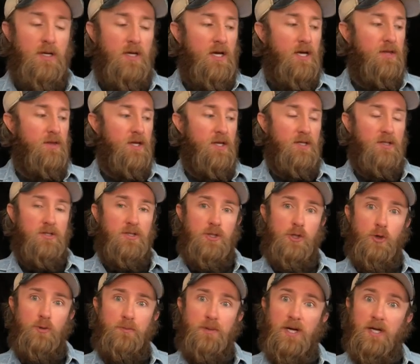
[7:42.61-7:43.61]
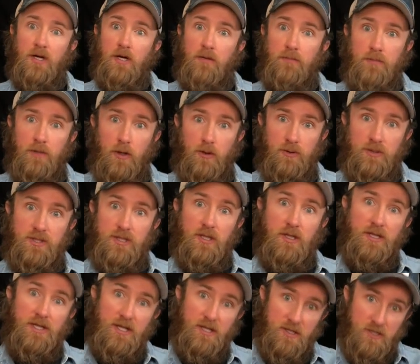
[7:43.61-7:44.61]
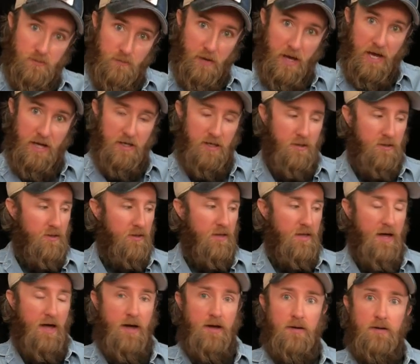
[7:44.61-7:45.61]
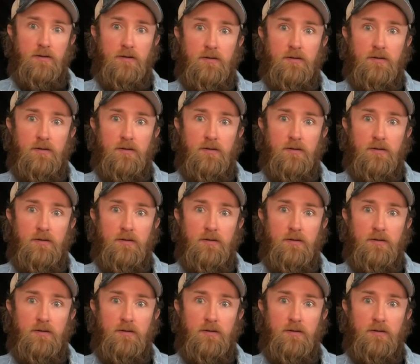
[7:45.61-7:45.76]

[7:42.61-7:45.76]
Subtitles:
and then 2 pickup notes to lead us back into that.